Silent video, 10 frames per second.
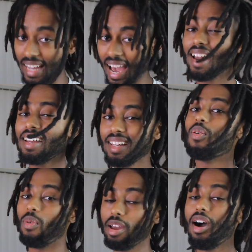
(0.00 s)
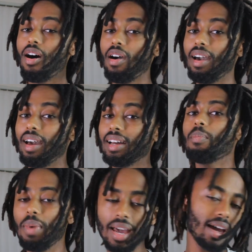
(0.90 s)
Gang, where y'all
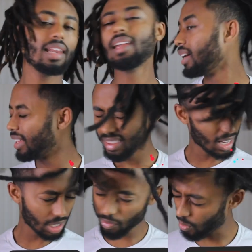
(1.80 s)
at? Man, thank you